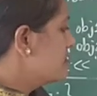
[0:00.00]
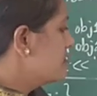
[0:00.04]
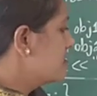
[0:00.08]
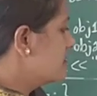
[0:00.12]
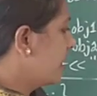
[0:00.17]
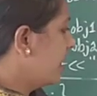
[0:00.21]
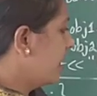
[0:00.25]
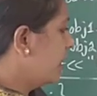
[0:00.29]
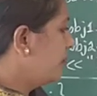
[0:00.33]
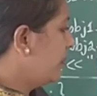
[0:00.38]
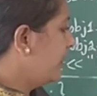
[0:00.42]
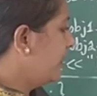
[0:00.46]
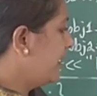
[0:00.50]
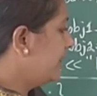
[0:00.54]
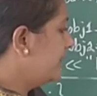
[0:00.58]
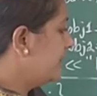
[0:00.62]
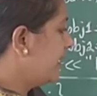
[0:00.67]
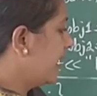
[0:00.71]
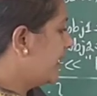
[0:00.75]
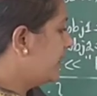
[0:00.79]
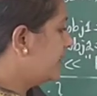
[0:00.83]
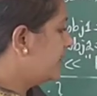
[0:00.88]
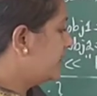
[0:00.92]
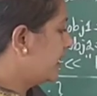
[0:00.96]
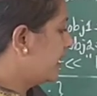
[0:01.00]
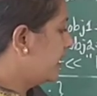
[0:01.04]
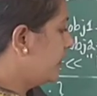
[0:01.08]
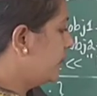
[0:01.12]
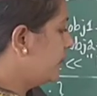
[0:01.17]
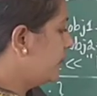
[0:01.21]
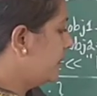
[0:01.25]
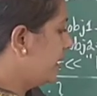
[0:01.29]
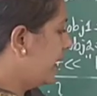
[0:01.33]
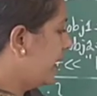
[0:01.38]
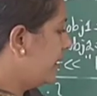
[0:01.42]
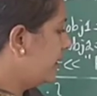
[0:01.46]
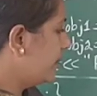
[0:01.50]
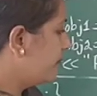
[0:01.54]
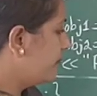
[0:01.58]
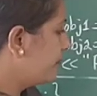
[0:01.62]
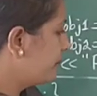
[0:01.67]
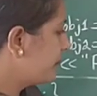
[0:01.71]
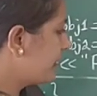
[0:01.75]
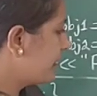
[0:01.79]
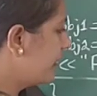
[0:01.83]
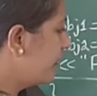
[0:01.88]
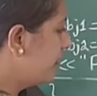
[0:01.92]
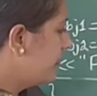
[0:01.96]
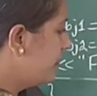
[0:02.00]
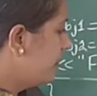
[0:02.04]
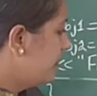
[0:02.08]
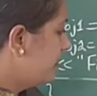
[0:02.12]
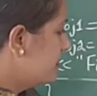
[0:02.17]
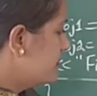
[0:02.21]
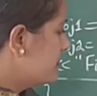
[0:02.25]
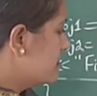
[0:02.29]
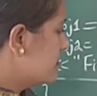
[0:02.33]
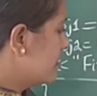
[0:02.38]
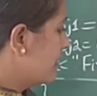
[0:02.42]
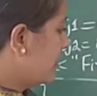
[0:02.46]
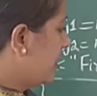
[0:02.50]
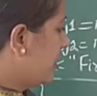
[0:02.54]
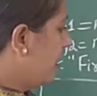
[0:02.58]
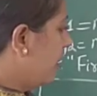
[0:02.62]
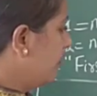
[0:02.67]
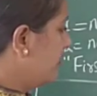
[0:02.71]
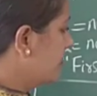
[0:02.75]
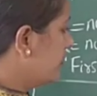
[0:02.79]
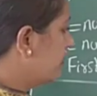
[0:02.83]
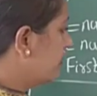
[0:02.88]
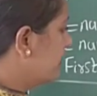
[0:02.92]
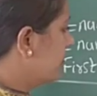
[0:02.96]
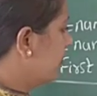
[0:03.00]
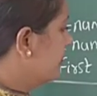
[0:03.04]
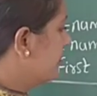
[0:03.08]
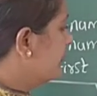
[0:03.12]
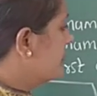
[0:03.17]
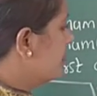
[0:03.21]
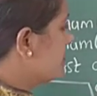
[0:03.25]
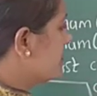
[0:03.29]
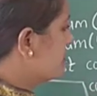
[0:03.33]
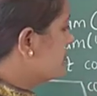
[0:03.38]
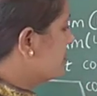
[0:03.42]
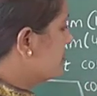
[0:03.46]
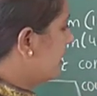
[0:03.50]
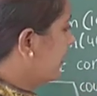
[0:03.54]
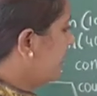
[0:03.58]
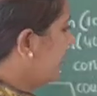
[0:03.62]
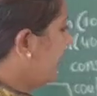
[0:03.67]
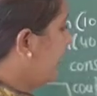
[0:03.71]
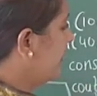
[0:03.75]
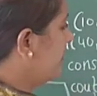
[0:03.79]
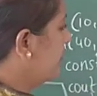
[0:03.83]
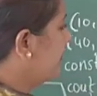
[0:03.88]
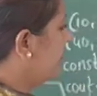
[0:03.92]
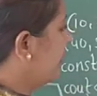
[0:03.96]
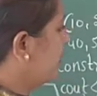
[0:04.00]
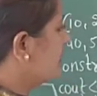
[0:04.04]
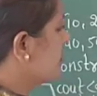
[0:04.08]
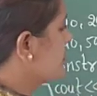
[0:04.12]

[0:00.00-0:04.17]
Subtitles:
statement is executed. See out second